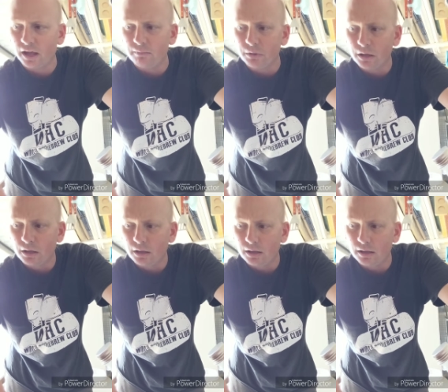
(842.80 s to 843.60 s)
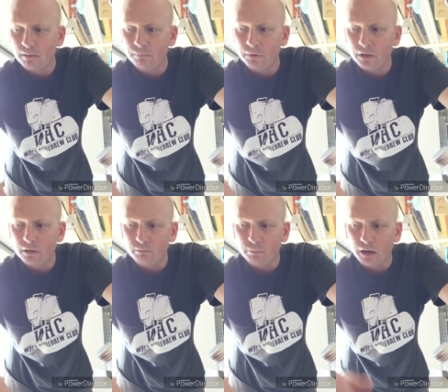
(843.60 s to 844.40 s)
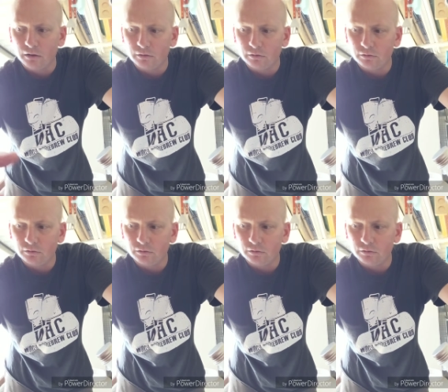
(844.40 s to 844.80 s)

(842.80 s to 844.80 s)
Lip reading: that, but